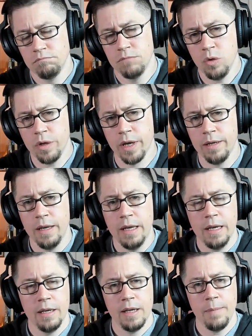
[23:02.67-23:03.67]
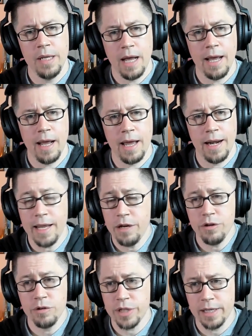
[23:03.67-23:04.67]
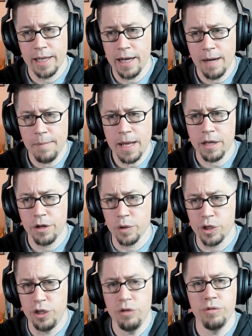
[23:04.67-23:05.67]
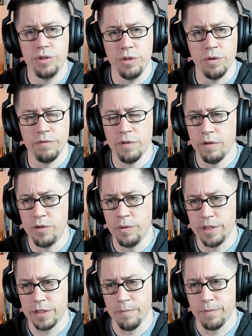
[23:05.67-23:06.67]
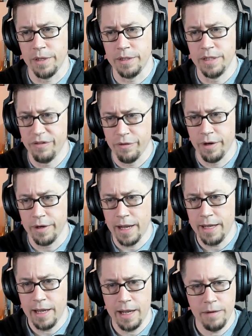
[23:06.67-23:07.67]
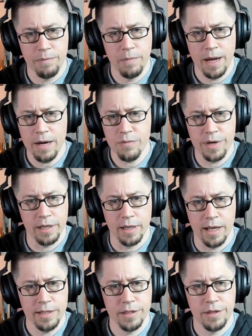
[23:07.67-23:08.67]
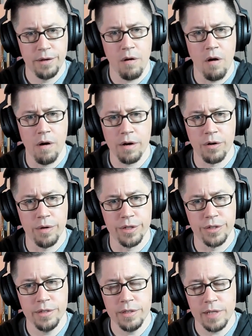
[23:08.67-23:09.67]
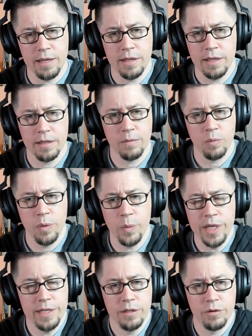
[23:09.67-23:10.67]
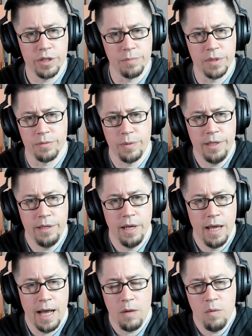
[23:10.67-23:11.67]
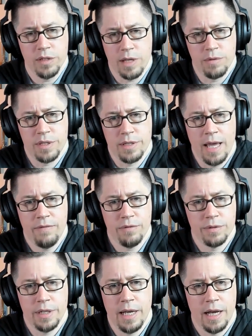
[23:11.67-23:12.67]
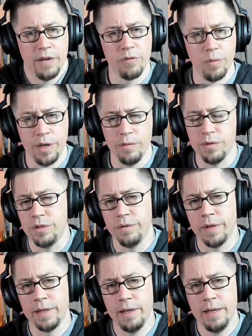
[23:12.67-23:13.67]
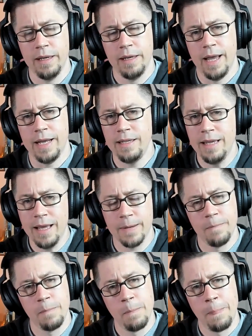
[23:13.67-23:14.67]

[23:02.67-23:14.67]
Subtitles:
Okay. I hear you saying that, and I'm not going to accuse you of doing something different. I realize that there are Christians. I think that when we did Christmas, I was thankful to God for what He was doing. And yet,